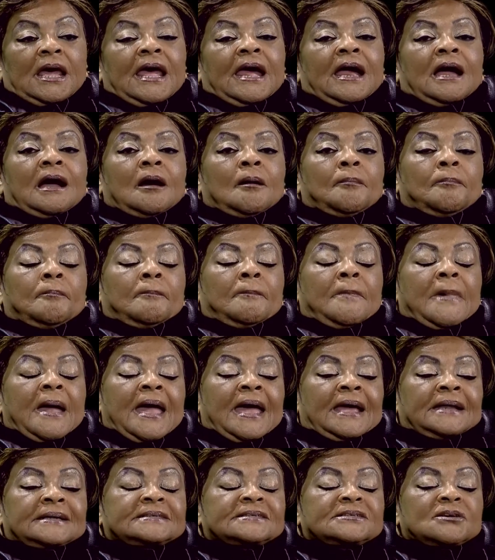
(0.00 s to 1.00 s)

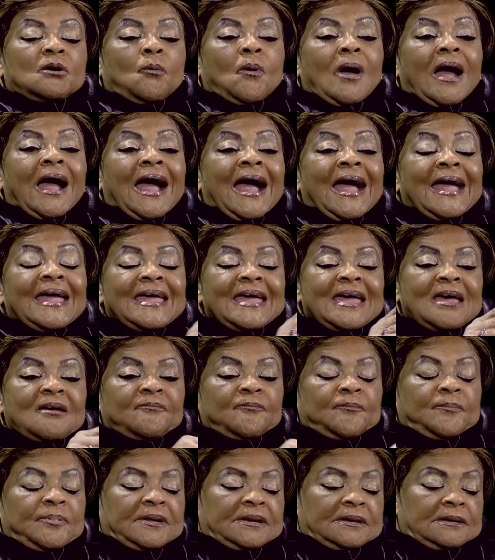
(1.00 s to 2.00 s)
And so I
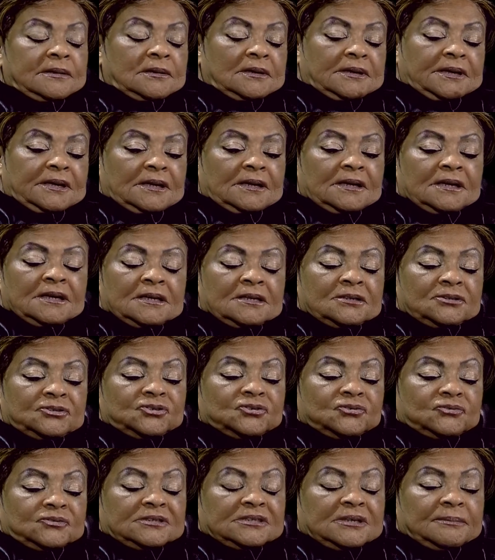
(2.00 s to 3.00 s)
have been looking
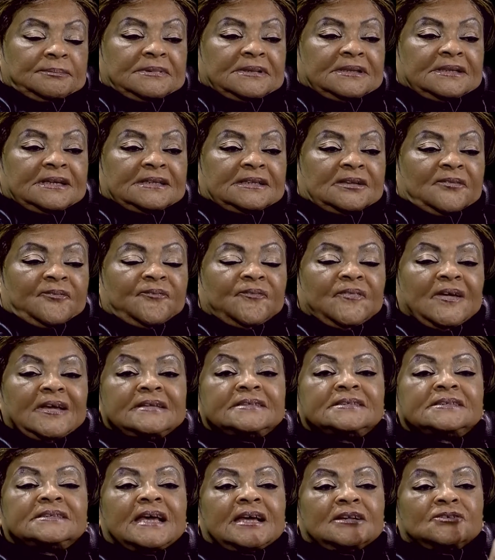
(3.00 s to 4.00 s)
into something that the
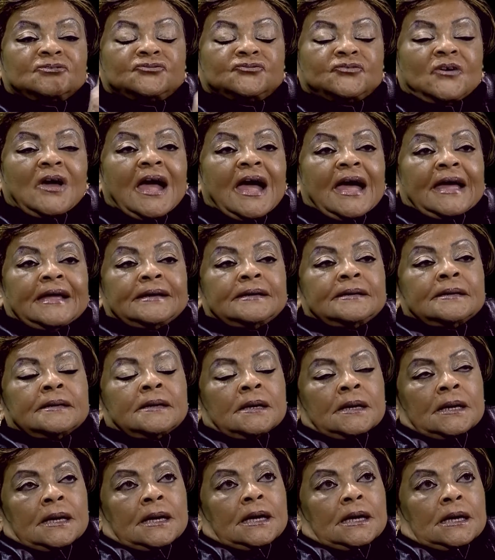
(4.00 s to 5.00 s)
feds had tried,
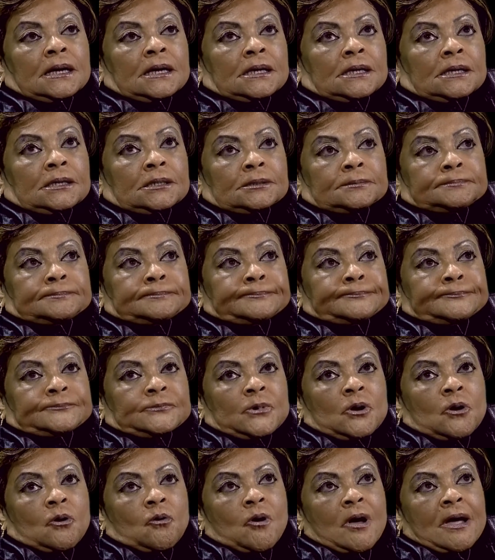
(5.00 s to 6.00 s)

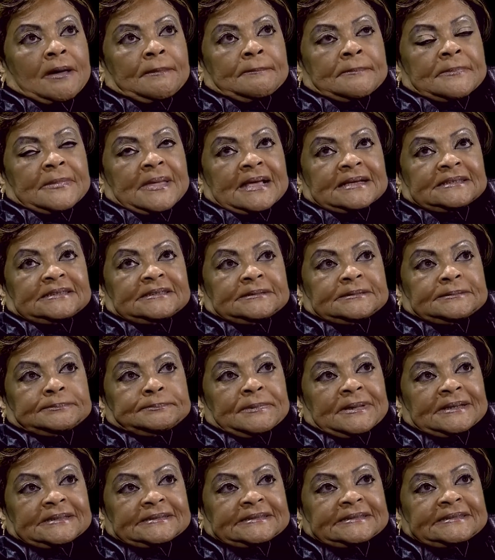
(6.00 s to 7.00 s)
I guess
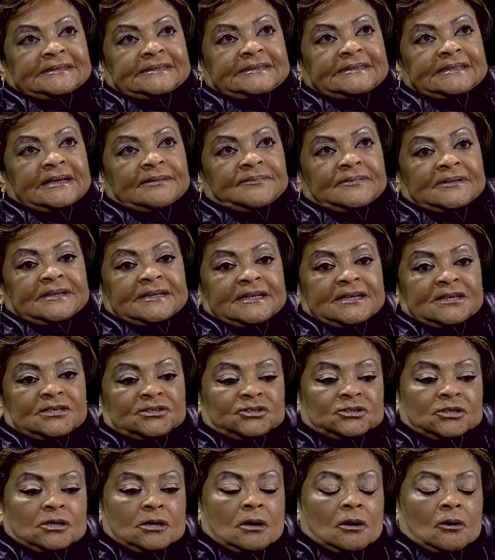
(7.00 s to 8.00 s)
about 7
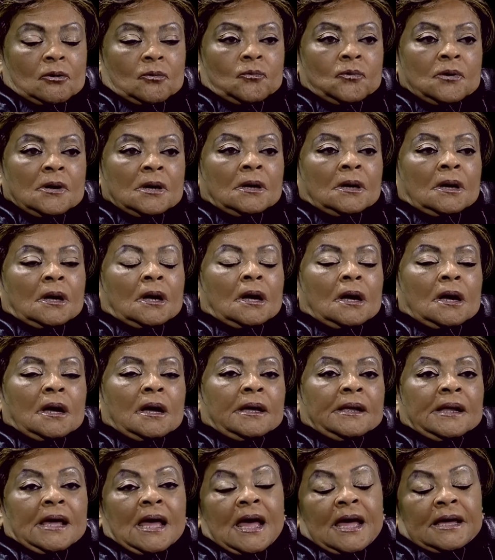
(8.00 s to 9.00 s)
years ago.
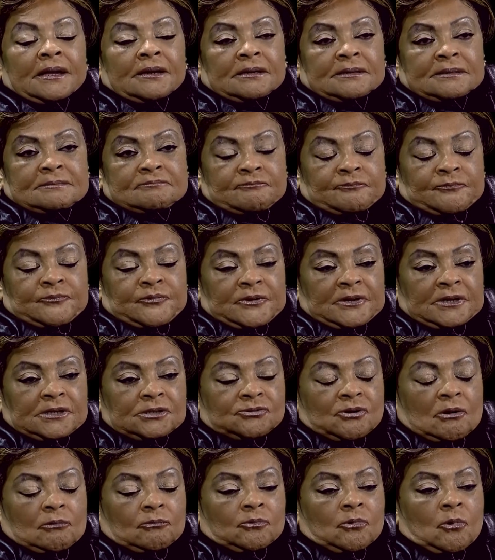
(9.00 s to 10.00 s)
I really
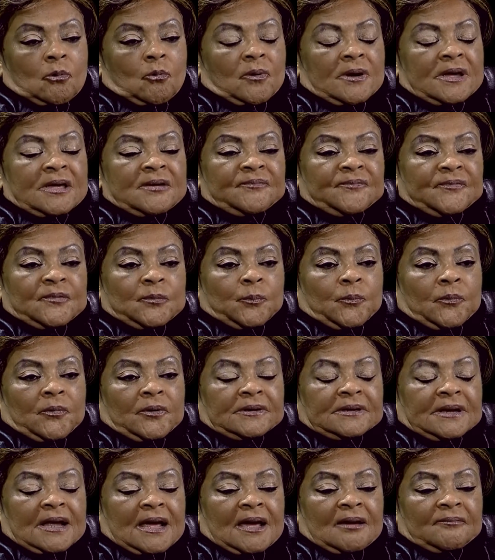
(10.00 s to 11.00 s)
don't know if it
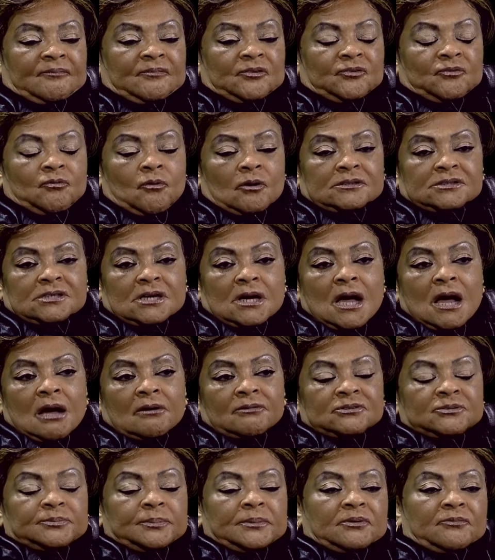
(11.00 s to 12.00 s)
worked. I have to talk to
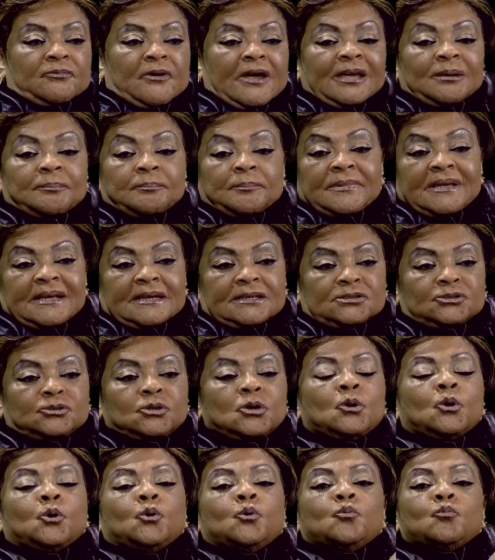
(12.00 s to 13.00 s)
Congressman Greg Meeks,
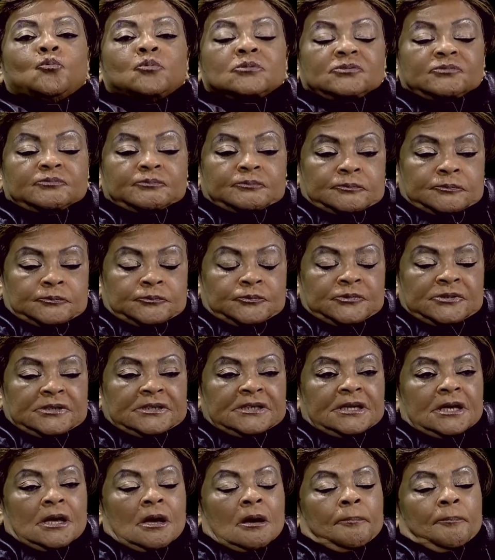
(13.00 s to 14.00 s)
who was
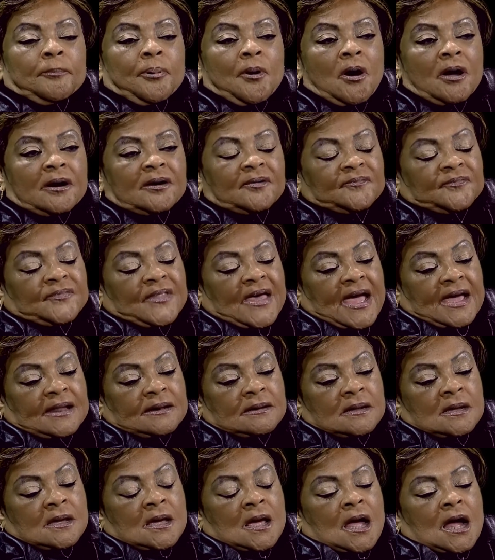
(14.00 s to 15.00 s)
really a part of
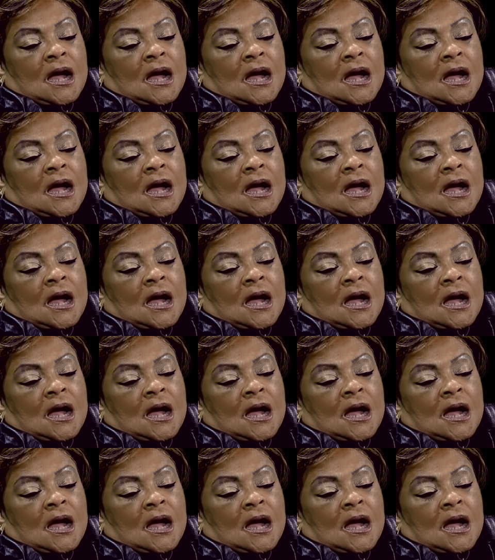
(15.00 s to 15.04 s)
that.